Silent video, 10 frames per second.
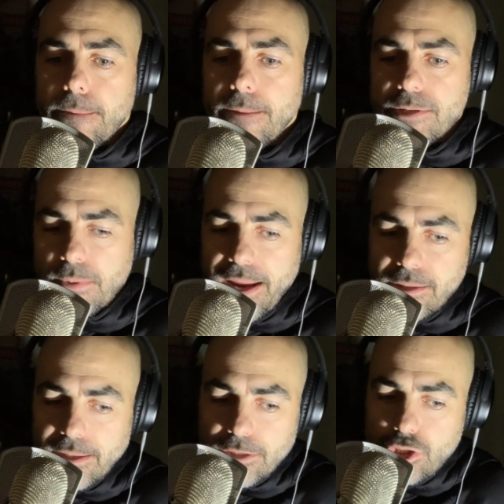That's
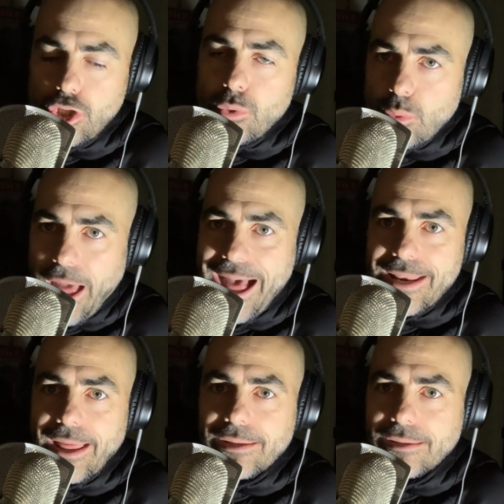right. They do not
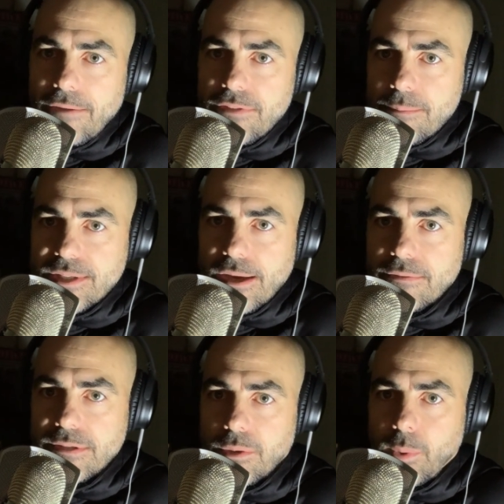love
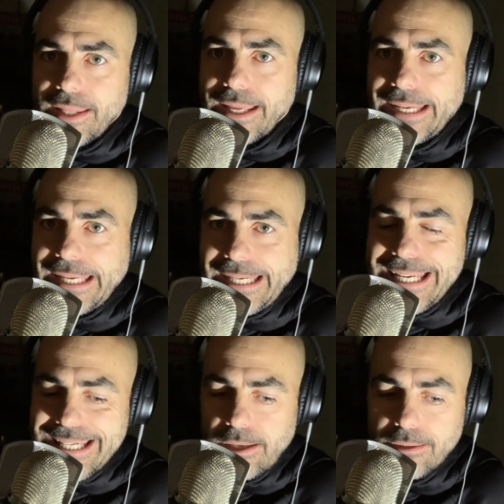themselves. The way they
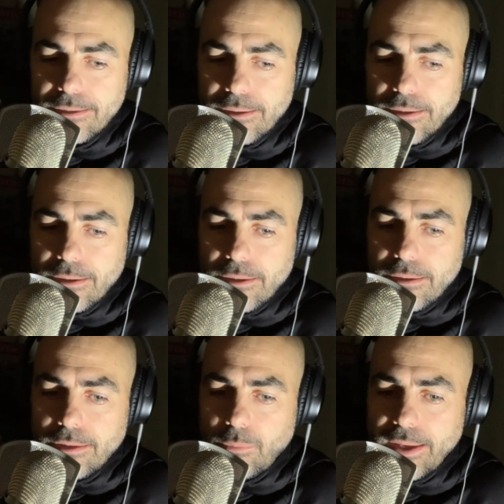eat,
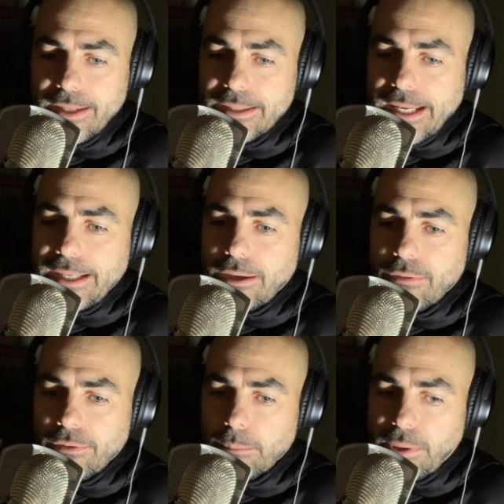the way they take care
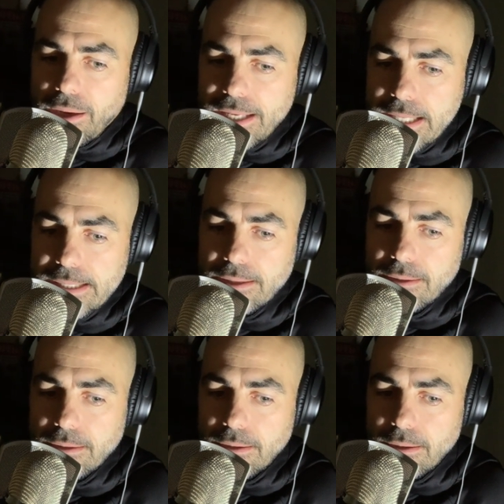of their bodies,
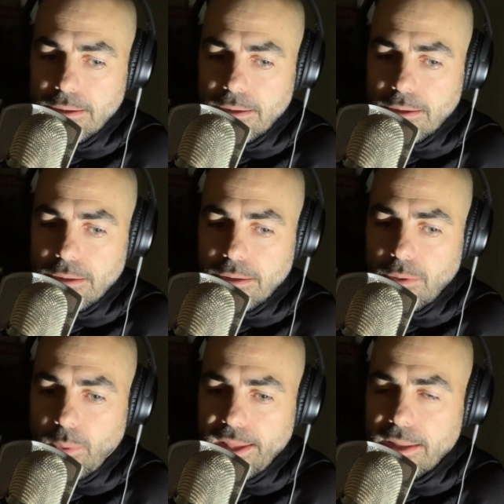
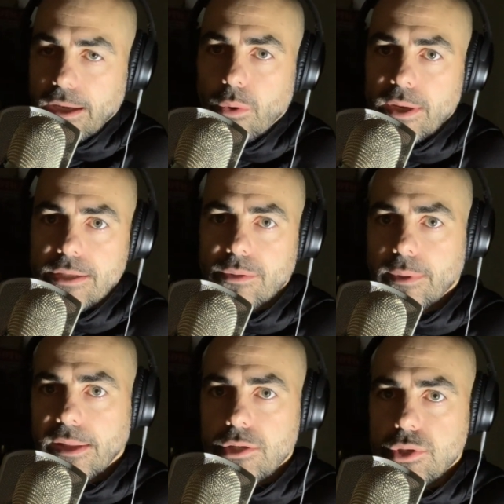the way they go into
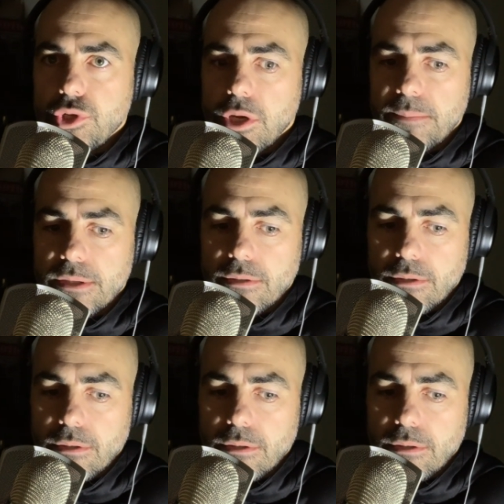relationships.